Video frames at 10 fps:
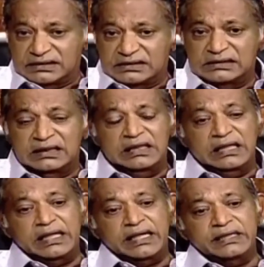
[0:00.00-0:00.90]
Mm.
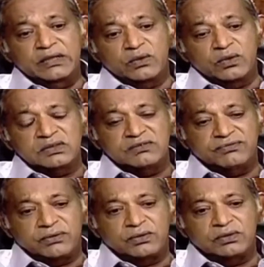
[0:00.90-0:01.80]
And in order
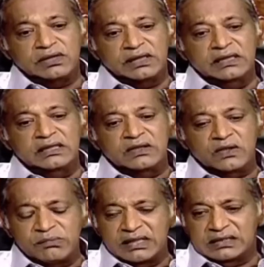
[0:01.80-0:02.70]
for the
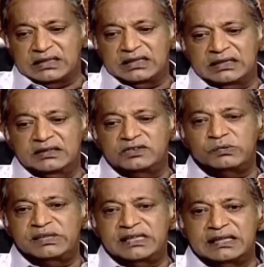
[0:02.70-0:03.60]
economic side to
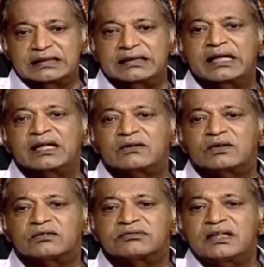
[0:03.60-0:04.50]
be taken care
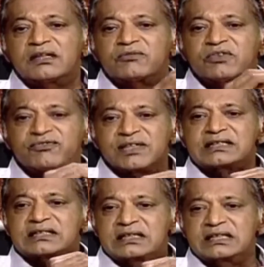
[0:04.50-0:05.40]
of, we
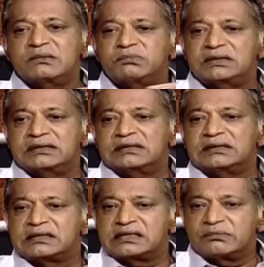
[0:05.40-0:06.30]
first need
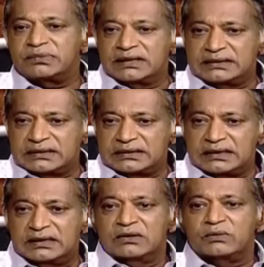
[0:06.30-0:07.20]
political stability.
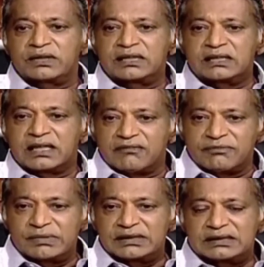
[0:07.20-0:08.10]
We need a
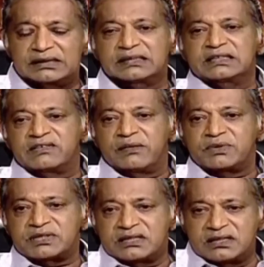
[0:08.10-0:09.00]
government that is
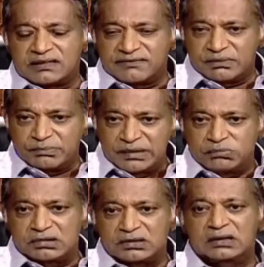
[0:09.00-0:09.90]
representative of the
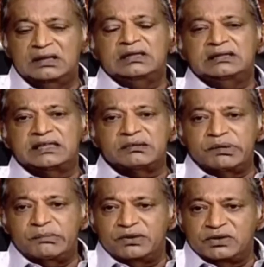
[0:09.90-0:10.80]
people, that the
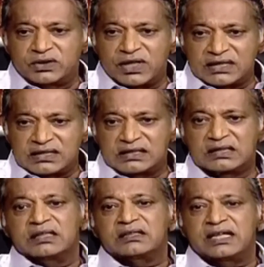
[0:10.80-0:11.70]
people trust,
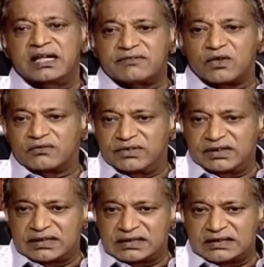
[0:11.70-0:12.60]
they have
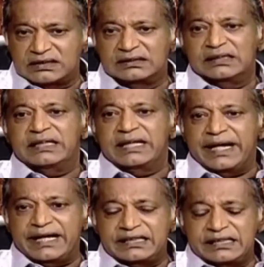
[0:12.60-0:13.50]
confidence in,
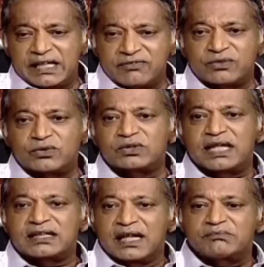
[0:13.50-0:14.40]
and therefore
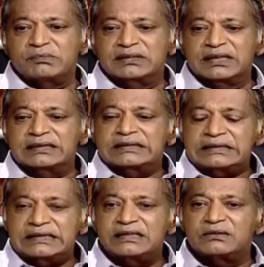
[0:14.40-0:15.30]
that government can
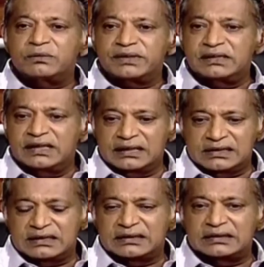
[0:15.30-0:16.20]
deal with the
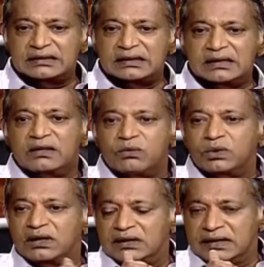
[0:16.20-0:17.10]
external
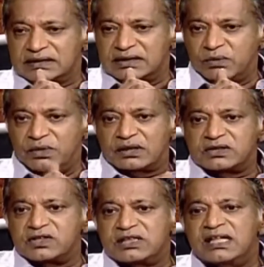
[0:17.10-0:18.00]
world, as it were.
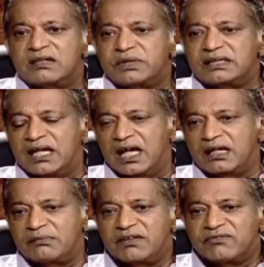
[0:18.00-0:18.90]
So dealing with the I
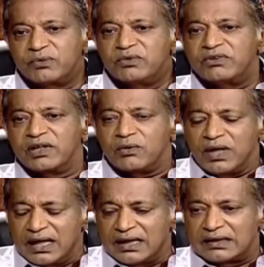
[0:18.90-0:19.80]
M F would
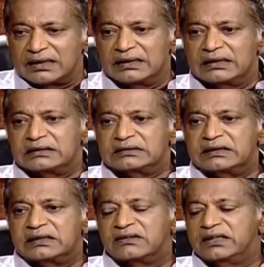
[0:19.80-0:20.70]
require the
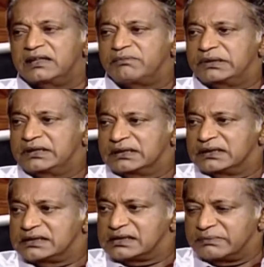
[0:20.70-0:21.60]
degree of
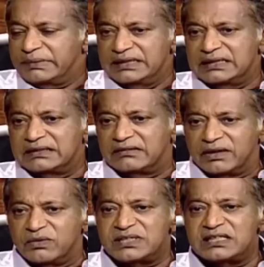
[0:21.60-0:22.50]
political stability, the
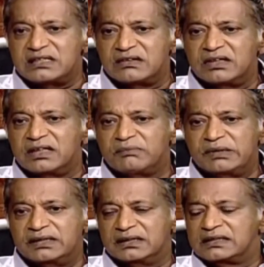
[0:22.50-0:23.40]
requisite degree of
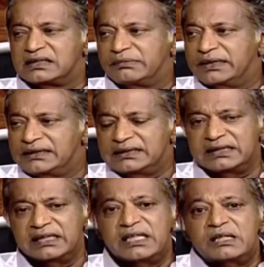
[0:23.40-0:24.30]
political
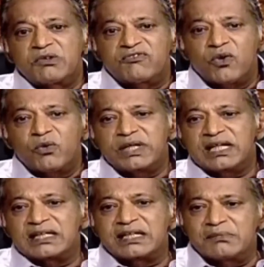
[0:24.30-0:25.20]
stability, before we
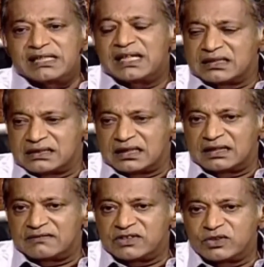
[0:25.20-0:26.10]
can commit
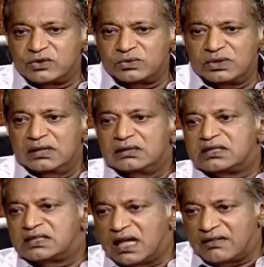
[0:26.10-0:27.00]
ourselves to the
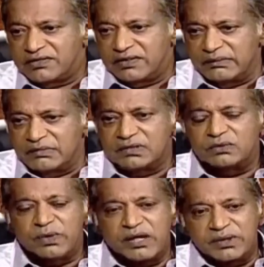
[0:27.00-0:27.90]
staff agreement,
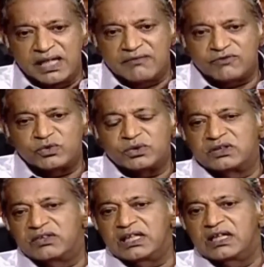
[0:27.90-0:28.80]
where we have to
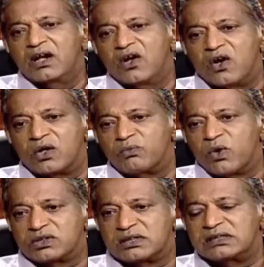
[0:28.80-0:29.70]
agree on
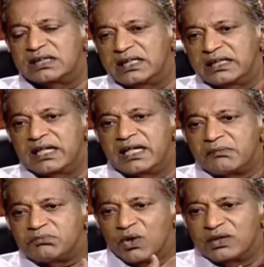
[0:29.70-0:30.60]
what the
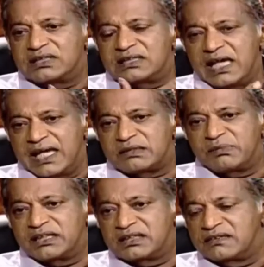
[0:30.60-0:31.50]
points, the
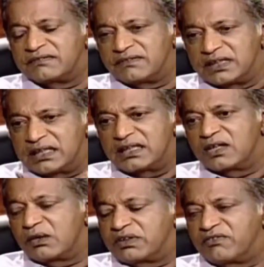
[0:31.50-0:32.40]
aspects of the
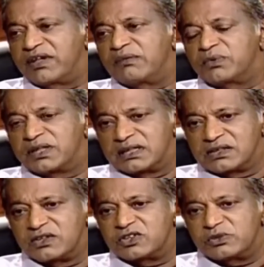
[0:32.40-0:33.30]
economic framework is
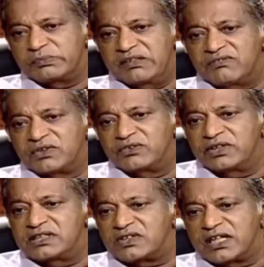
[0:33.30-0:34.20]
going to be for the
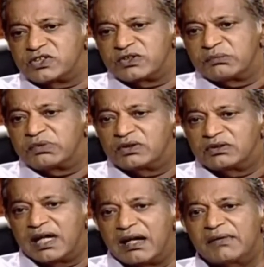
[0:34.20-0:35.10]
restructuring
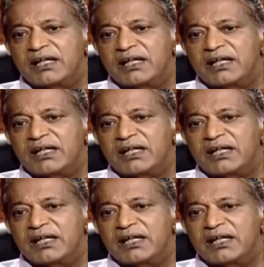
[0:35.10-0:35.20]
program.